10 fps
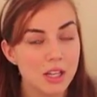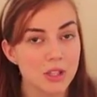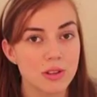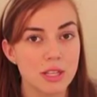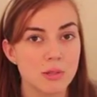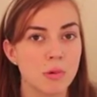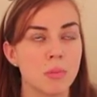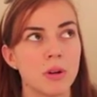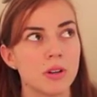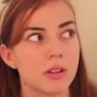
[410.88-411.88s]
So this will
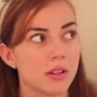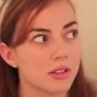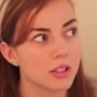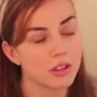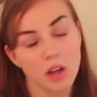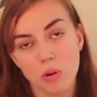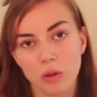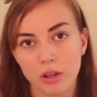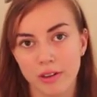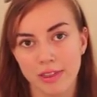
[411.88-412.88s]
burn
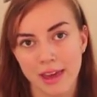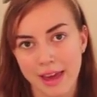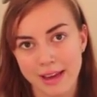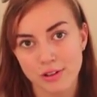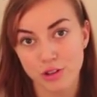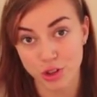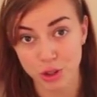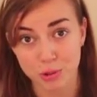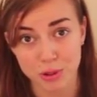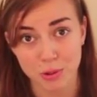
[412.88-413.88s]
slower than
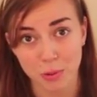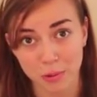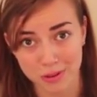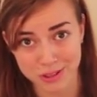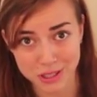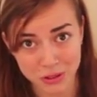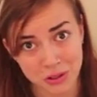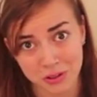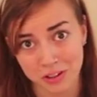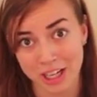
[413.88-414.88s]
juice or
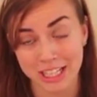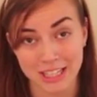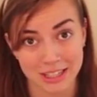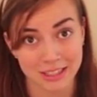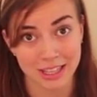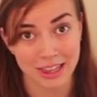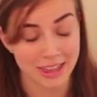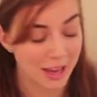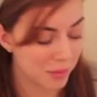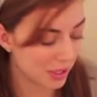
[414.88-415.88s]
cereal or anything like
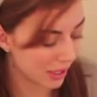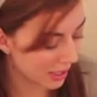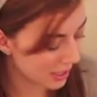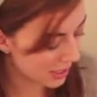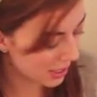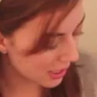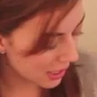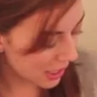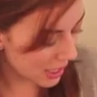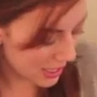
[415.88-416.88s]
that because
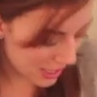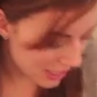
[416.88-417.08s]
it